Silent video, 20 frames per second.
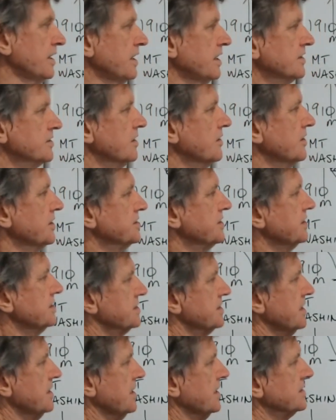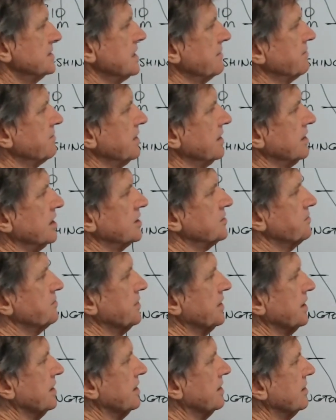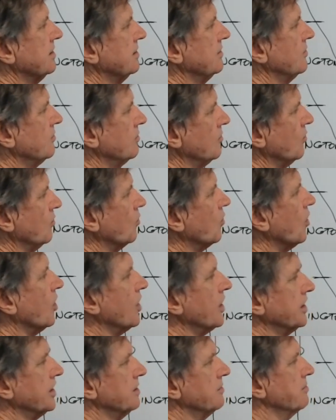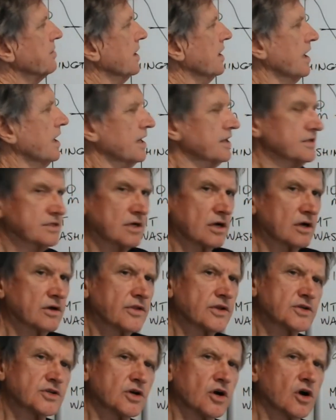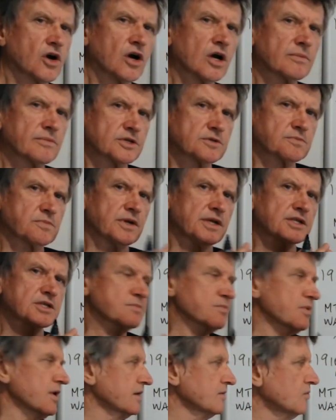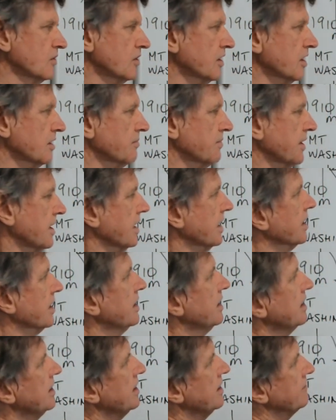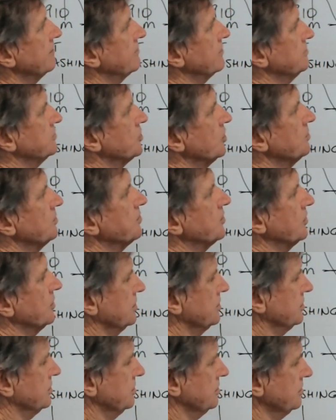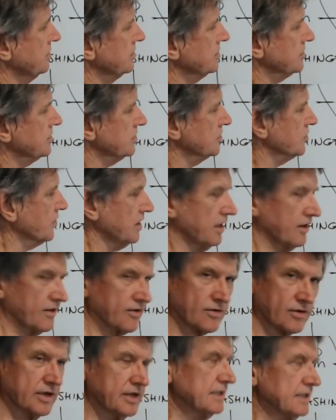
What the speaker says: So this is something that's been wide apart. So the time has been spread wide apart from 2.2 to 23.